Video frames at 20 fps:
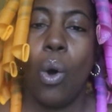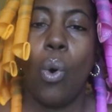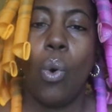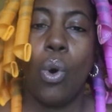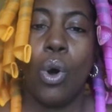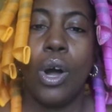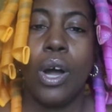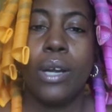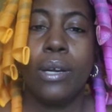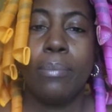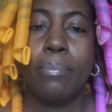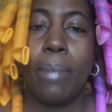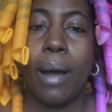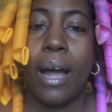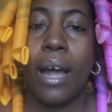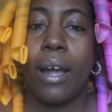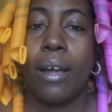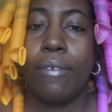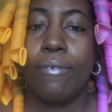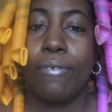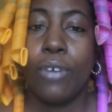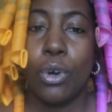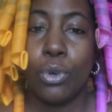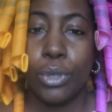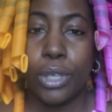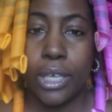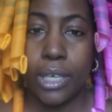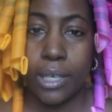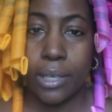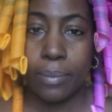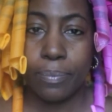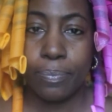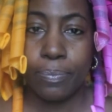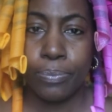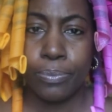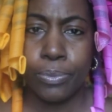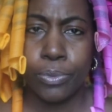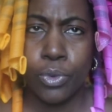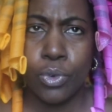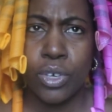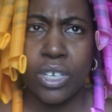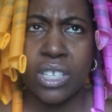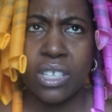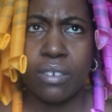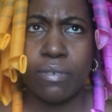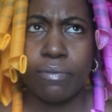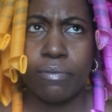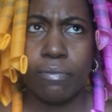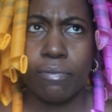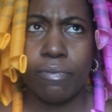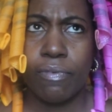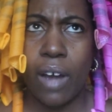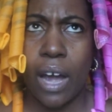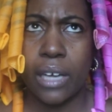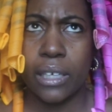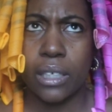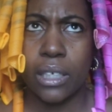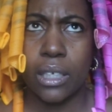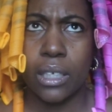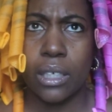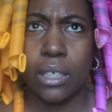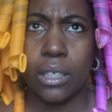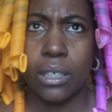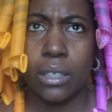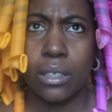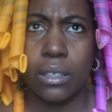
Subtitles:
on my Fotki, or is it Fotki?